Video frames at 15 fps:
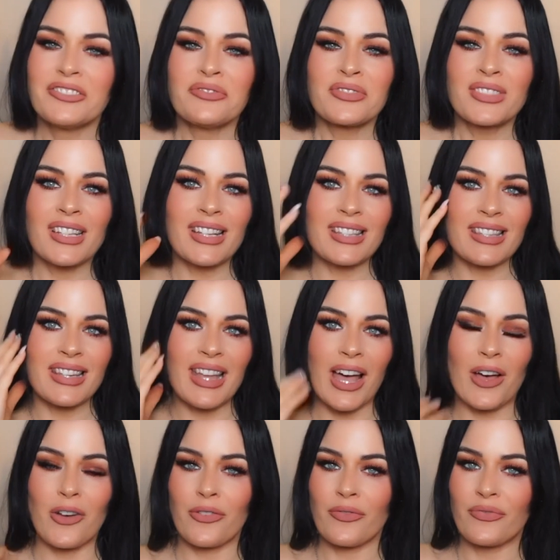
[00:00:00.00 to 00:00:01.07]
Because
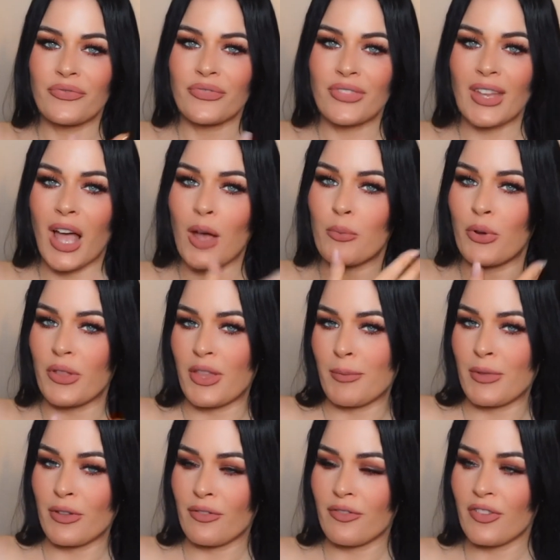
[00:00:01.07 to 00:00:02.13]
now I'll put them
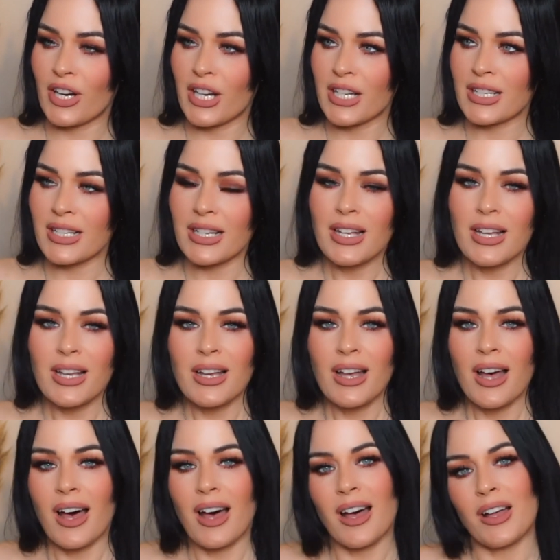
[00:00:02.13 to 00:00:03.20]
in the front
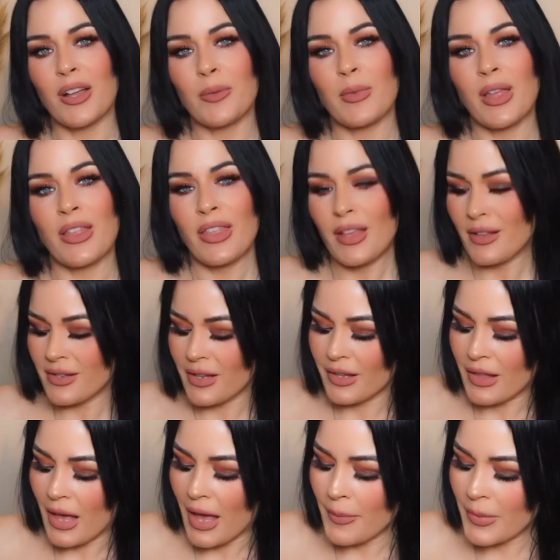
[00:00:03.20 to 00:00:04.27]
and things
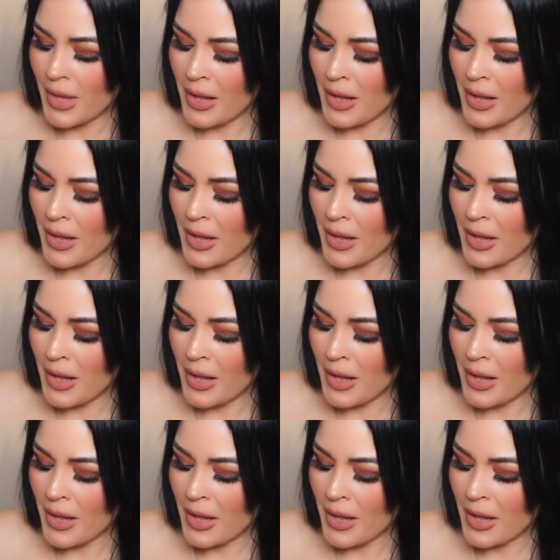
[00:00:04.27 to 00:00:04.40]
like that.